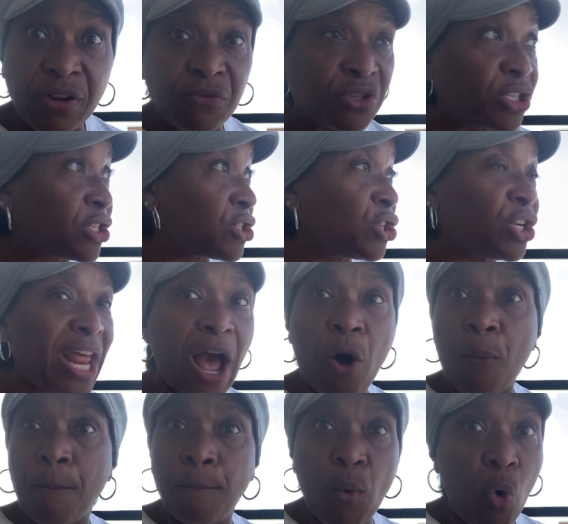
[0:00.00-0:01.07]
stood
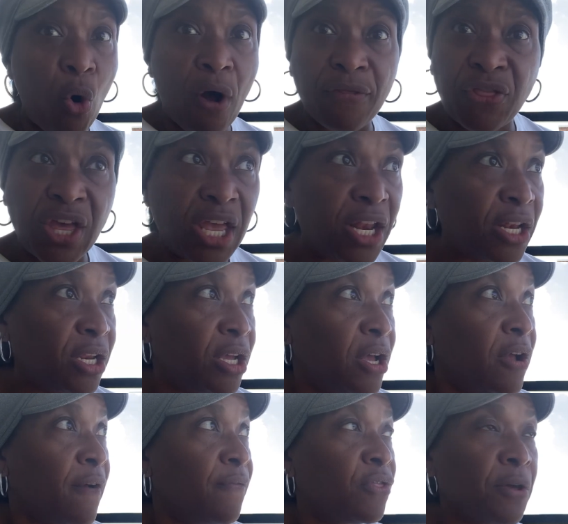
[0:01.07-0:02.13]
out more than
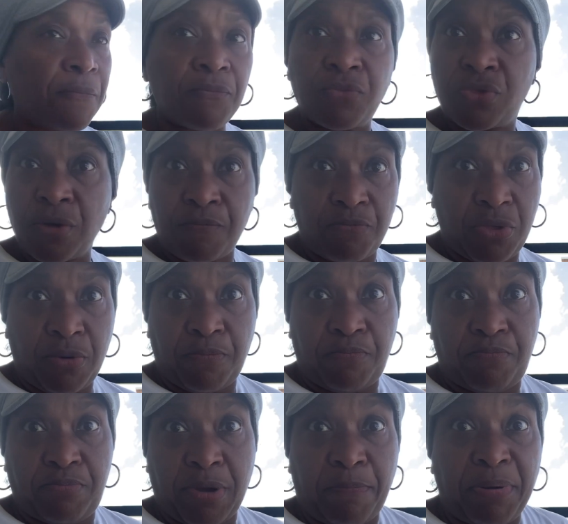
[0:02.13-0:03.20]
the the, the
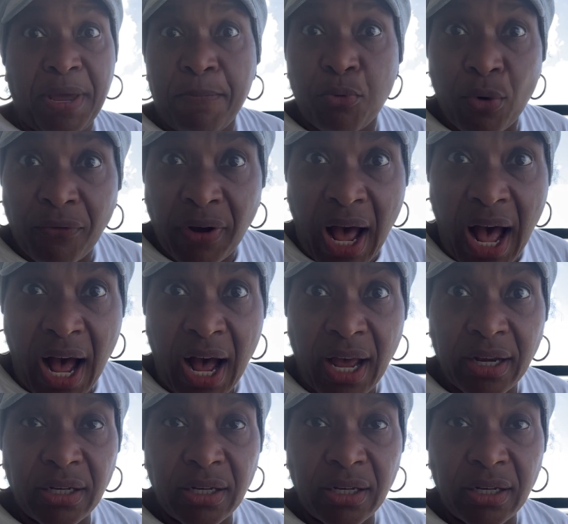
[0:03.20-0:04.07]
the people of God,